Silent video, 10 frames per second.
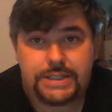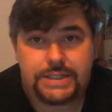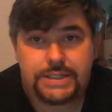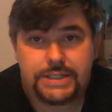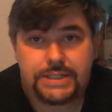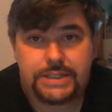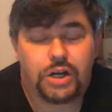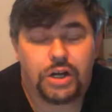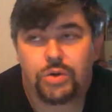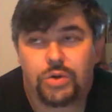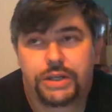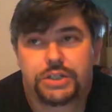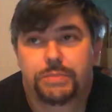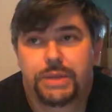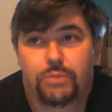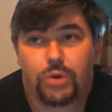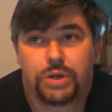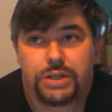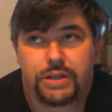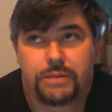they are going to be
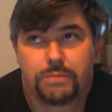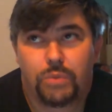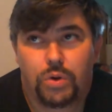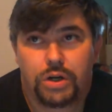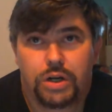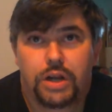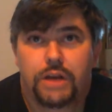more